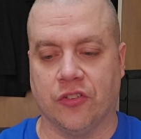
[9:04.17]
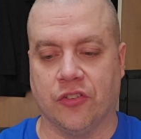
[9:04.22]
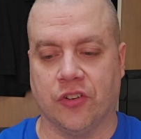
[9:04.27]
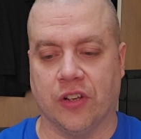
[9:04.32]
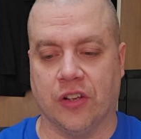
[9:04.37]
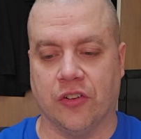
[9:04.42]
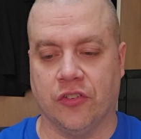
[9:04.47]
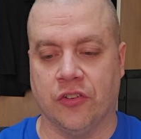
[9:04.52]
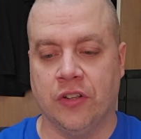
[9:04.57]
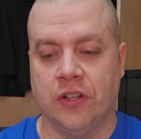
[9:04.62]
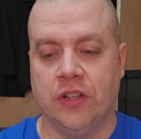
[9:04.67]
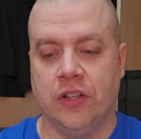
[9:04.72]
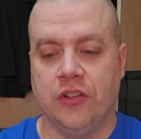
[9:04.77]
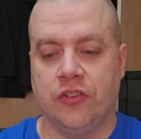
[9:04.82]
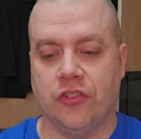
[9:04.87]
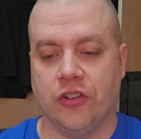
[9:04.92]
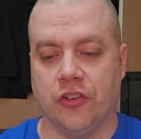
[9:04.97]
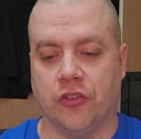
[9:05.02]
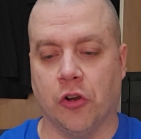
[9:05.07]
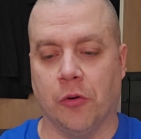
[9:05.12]
says,
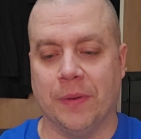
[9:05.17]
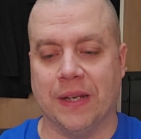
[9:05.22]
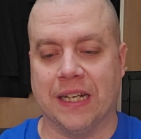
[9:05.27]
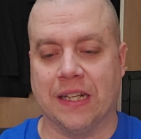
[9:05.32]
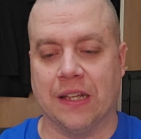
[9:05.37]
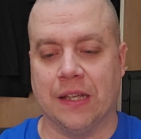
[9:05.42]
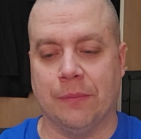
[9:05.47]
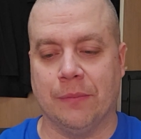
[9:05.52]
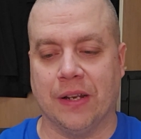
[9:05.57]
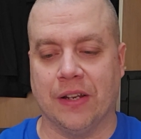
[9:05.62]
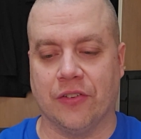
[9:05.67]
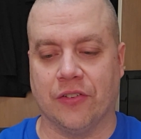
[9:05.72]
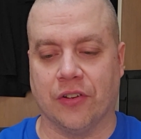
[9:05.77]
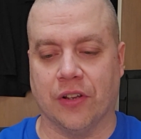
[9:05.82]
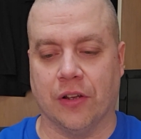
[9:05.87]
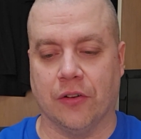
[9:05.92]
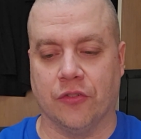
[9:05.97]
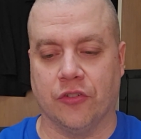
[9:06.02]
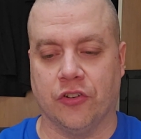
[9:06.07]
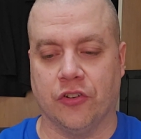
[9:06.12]
she told me to clean
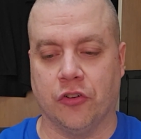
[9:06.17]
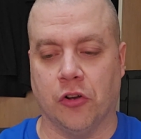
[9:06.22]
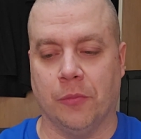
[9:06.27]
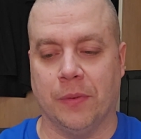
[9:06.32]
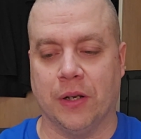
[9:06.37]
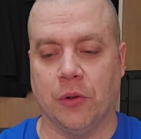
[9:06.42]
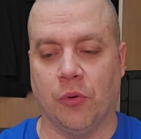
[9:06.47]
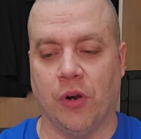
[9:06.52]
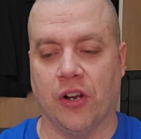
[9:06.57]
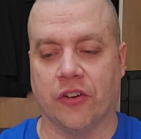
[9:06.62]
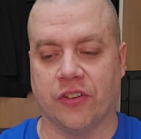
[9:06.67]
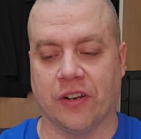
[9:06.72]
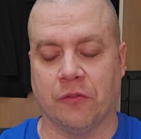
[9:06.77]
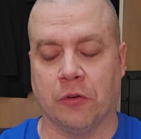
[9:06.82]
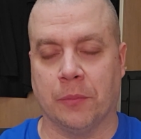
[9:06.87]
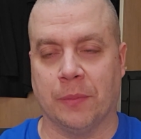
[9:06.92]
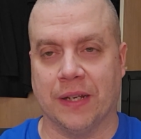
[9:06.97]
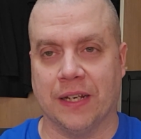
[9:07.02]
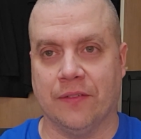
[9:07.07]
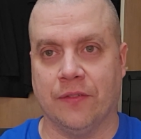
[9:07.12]
myself. She told me to wash every
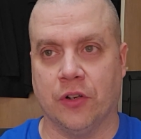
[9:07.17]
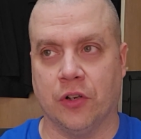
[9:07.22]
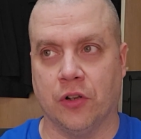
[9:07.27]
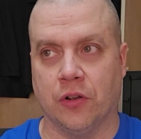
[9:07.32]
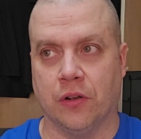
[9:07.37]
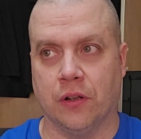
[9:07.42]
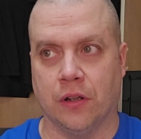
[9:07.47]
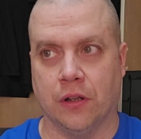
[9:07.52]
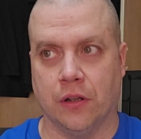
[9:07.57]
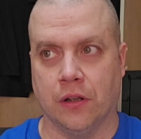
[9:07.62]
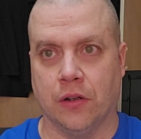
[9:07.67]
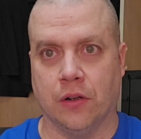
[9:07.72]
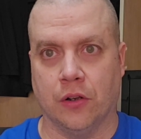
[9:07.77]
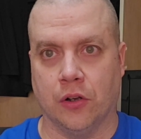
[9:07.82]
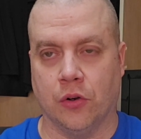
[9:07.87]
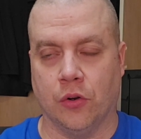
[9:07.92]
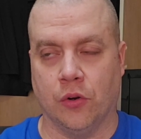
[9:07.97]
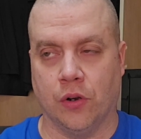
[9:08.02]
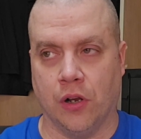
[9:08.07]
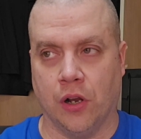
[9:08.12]
bit of it
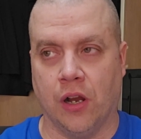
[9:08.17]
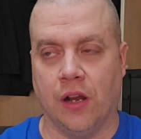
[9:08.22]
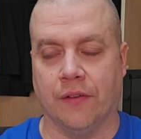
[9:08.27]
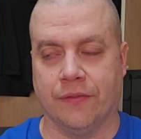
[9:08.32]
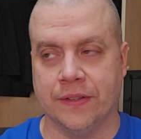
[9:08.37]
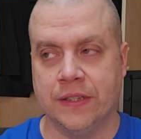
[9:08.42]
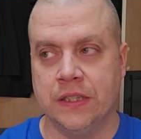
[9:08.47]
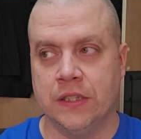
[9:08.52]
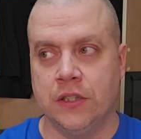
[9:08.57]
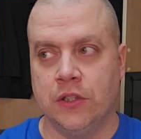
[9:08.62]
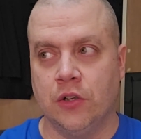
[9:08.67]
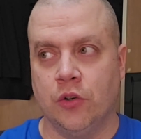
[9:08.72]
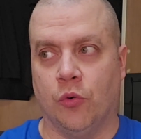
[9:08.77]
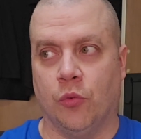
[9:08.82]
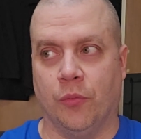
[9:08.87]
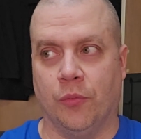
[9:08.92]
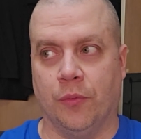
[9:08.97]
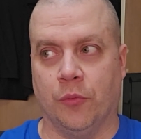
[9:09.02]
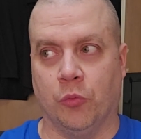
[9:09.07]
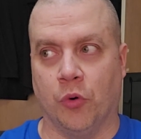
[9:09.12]
off.
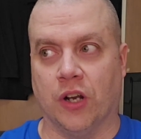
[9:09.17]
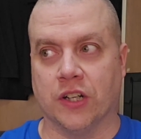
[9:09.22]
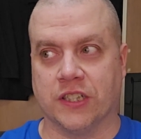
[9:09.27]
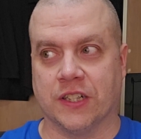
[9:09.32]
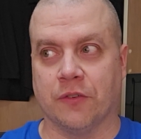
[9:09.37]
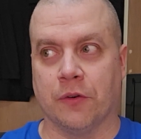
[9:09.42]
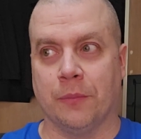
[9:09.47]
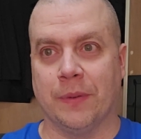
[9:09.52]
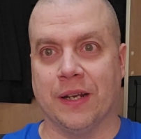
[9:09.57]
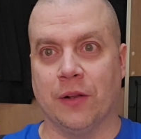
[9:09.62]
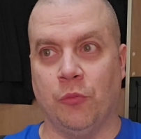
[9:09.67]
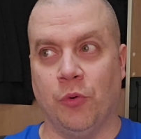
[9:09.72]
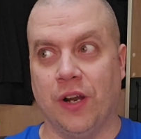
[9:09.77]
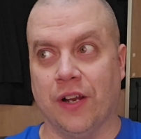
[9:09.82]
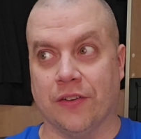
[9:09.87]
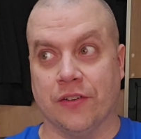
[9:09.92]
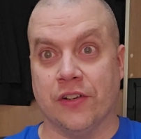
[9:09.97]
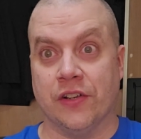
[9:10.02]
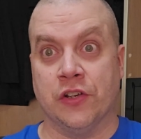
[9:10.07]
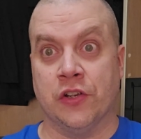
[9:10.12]
Wash every bit of
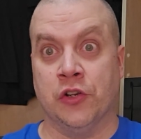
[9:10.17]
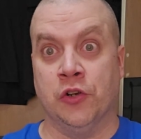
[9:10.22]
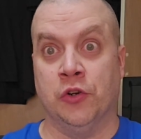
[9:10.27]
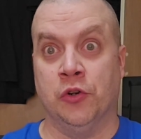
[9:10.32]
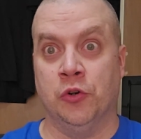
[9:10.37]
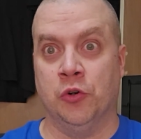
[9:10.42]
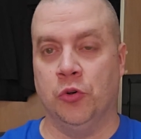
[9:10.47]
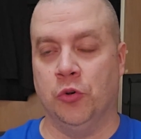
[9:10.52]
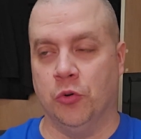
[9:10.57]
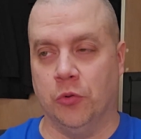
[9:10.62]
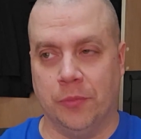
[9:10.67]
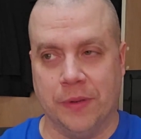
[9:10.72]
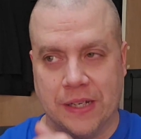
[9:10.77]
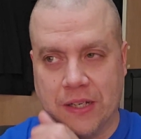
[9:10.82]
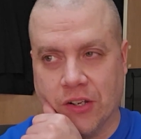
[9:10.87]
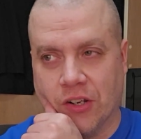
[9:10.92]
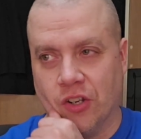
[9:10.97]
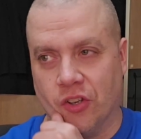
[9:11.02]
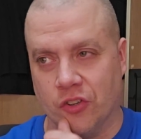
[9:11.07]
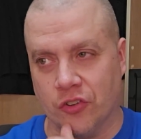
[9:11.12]
what? You.
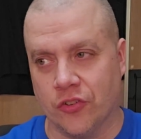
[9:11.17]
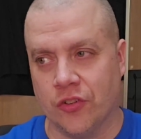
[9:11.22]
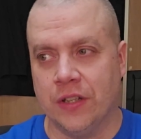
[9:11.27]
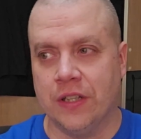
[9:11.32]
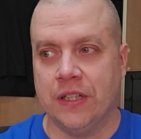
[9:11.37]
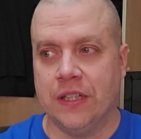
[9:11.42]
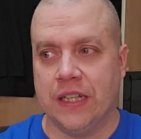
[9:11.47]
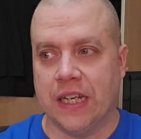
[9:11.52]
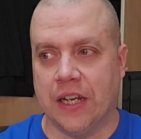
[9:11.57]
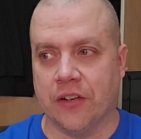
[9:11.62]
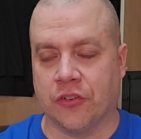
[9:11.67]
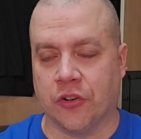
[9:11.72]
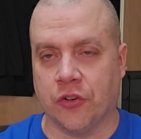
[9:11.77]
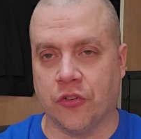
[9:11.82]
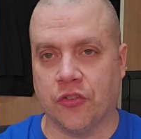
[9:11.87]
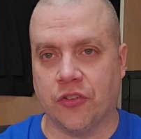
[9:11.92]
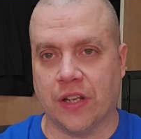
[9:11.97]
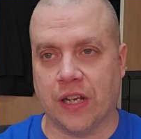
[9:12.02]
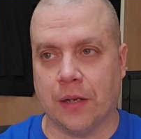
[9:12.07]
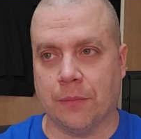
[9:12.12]
Because it
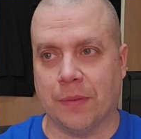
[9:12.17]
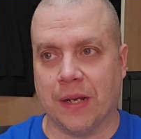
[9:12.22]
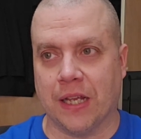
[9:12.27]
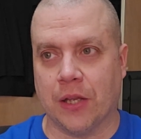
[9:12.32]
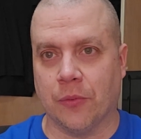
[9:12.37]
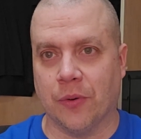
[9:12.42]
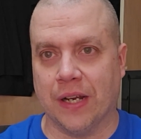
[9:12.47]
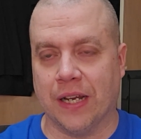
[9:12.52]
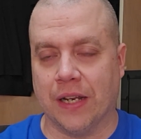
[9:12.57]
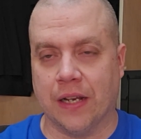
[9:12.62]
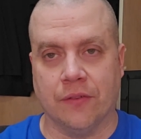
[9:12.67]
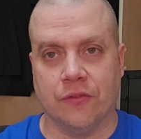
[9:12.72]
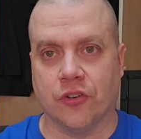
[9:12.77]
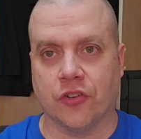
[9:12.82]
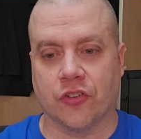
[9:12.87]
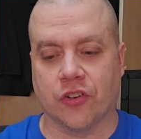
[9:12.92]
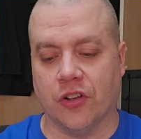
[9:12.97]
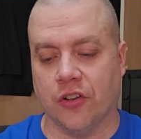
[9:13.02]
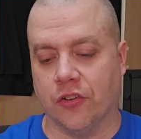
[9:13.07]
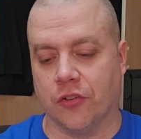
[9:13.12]
turns out, by the way, I'm
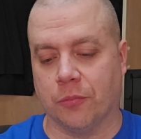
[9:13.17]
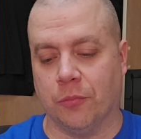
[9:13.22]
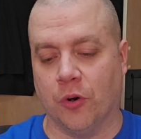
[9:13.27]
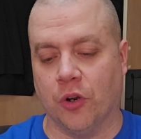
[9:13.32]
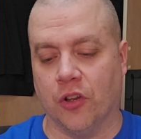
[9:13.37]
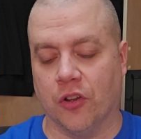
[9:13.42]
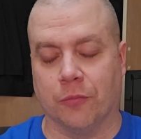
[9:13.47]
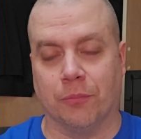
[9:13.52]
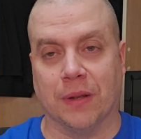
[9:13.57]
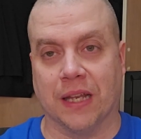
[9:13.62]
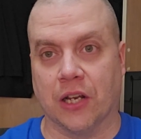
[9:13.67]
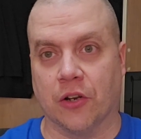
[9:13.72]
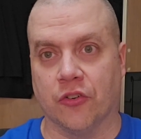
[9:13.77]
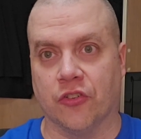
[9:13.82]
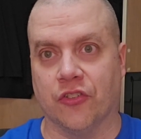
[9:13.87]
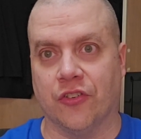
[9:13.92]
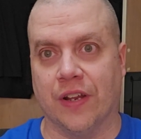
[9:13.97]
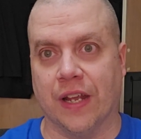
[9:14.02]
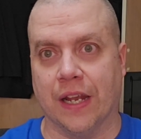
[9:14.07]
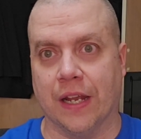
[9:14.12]
just going to spoil it. Blair's
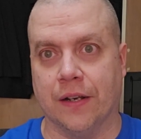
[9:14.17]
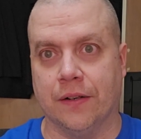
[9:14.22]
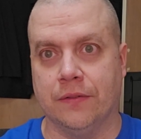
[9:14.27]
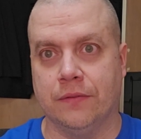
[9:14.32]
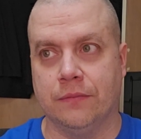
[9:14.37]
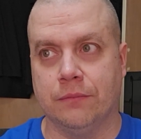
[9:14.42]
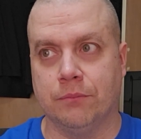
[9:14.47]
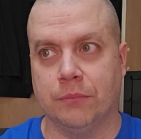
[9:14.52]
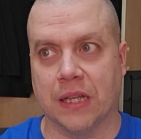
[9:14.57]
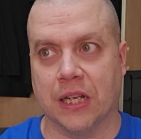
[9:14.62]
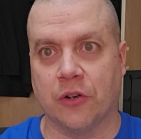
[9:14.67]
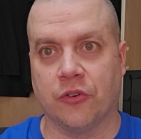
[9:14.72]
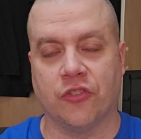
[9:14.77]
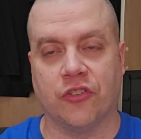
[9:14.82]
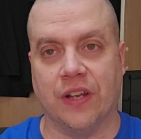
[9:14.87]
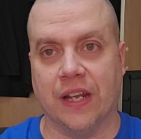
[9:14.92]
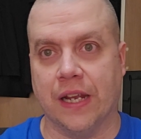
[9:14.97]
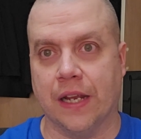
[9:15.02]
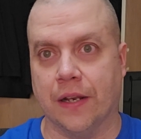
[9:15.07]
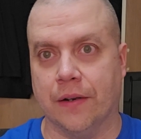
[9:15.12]
dead. Blair's
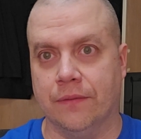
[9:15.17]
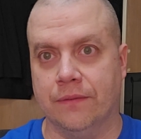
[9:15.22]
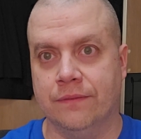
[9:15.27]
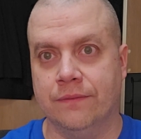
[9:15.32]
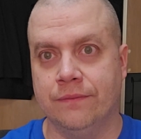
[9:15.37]
dead.